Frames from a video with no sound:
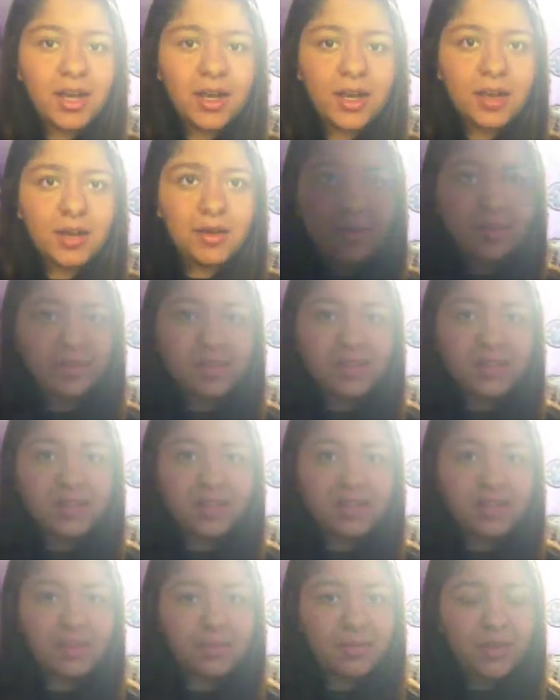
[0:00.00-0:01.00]
This is
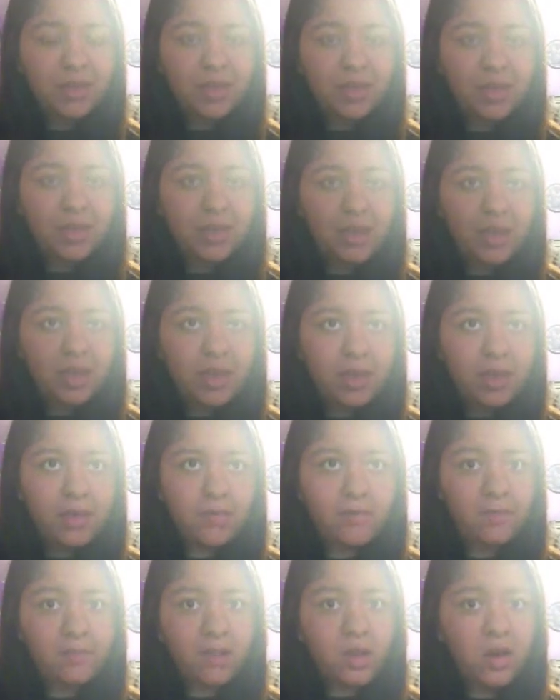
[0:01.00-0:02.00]
going to be a
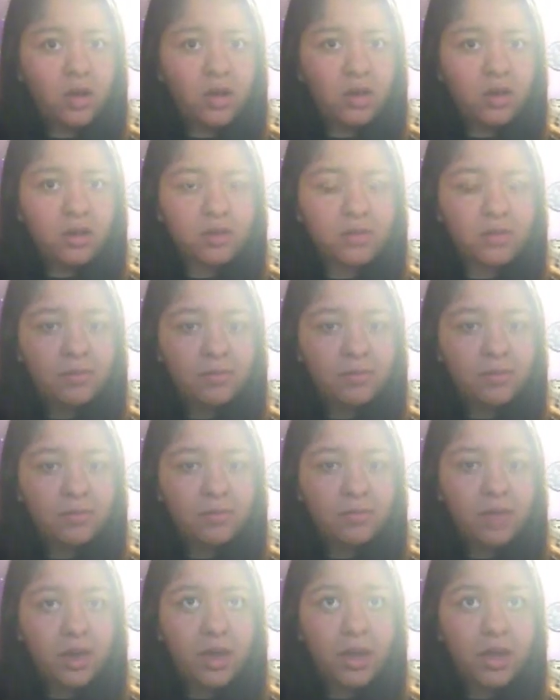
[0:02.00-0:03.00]
vlog of
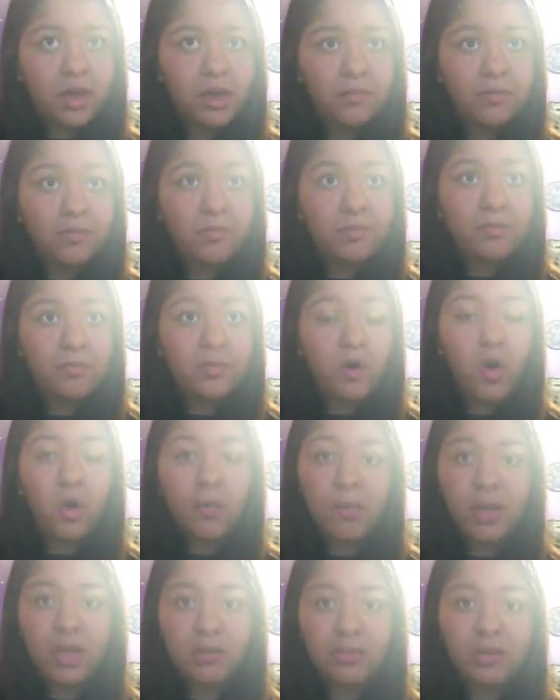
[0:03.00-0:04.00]
my
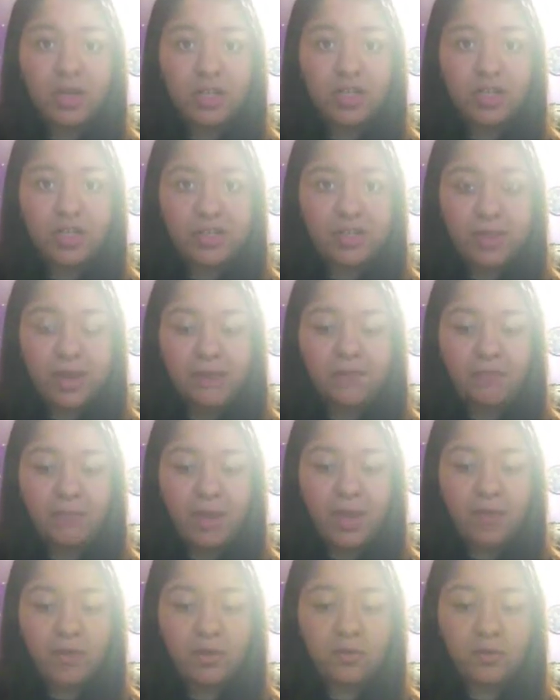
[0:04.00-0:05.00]
homemade plushies that I've
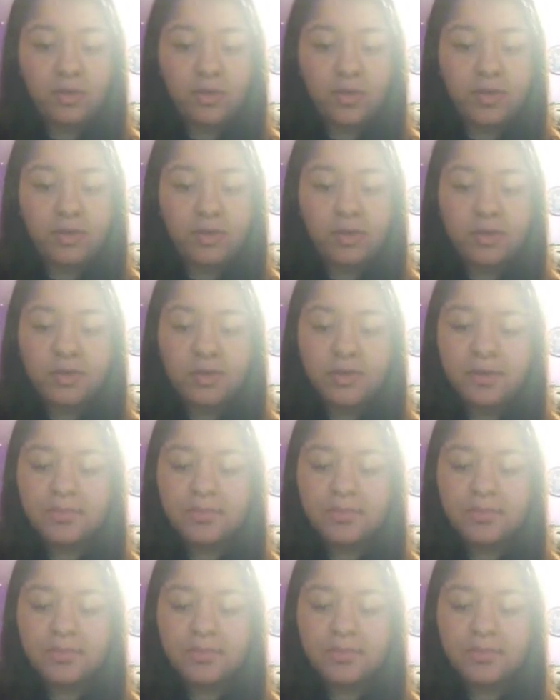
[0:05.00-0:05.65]
made over the years.